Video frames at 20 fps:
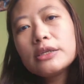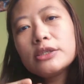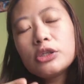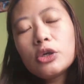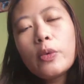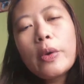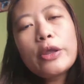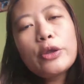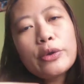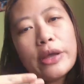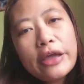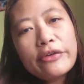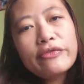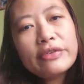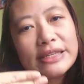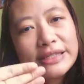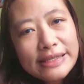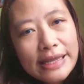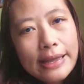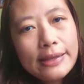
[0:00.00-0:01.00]
So when you
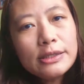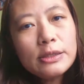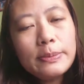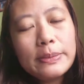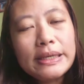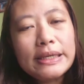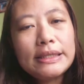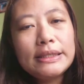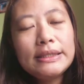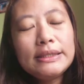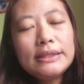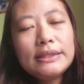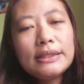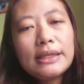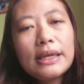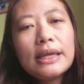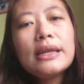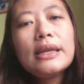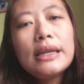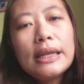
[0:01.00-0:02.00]
have resentment,
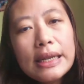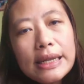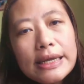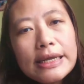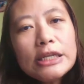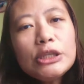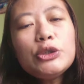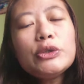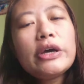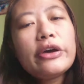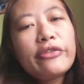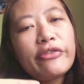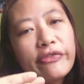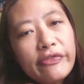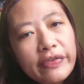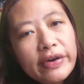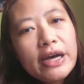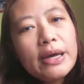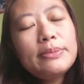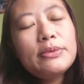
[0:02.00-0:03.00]
learn to
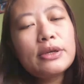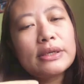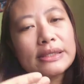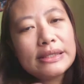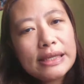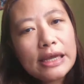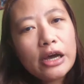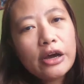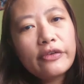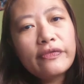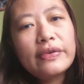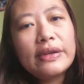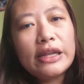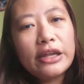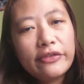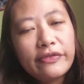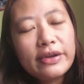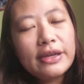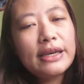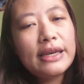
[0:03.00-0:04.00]
affirm yourself
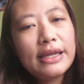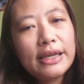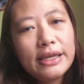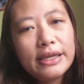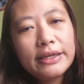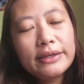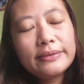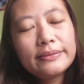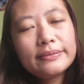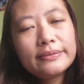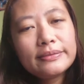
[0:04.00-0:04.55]
lovingly,